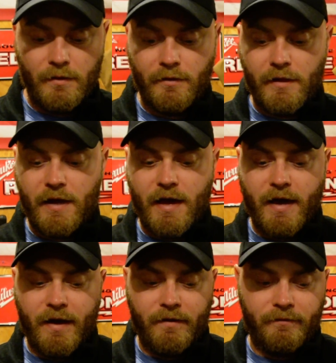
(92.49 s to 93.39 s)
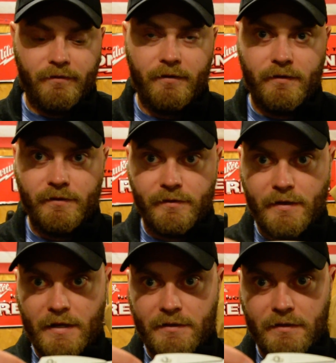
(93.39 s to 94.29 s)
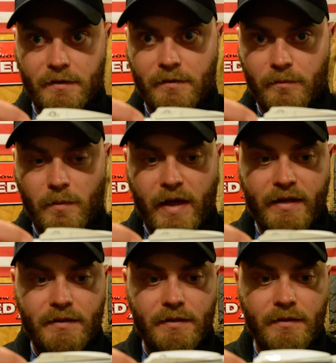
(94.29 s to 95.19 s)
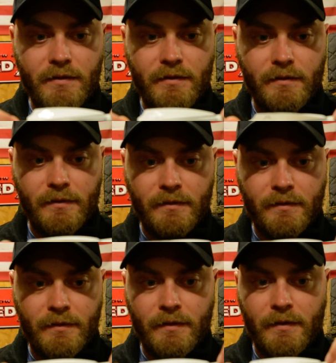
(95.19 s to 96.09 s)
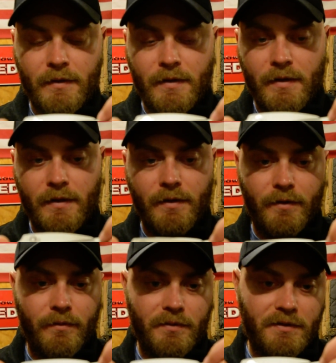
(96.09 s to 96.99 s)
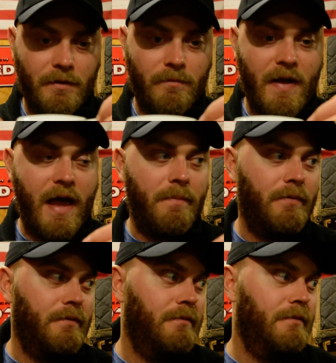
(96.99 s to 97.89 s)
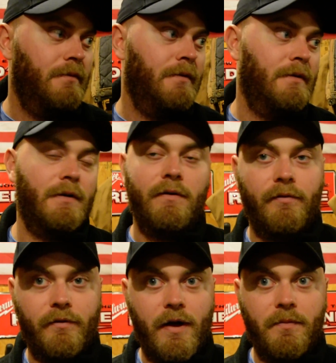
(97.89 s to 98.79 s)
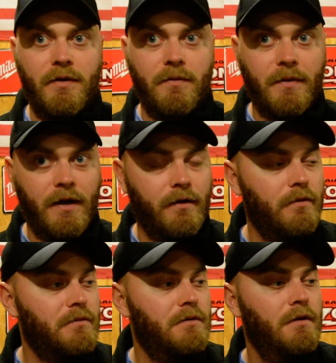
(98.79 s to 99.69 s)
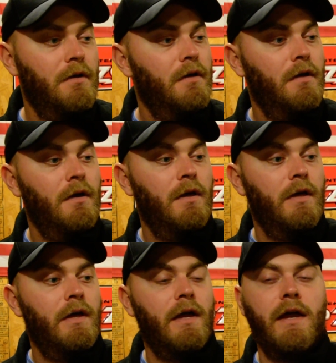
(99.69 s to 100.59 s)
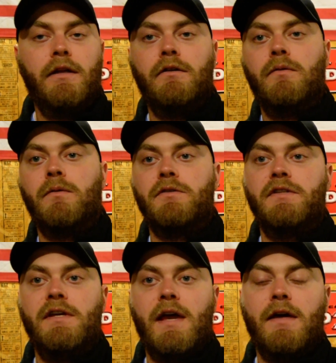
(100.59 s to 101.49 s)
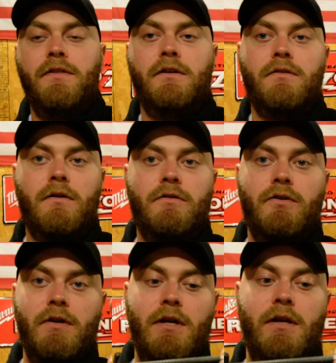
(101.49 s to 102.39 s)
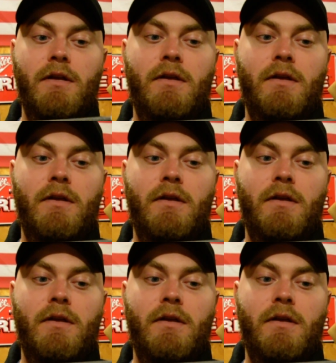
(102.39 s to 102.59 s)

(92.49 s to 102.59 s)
They have nice little white, oh, what's that, wrap? I don't know, wrap any of my arrows. And of course, the Ethics Archery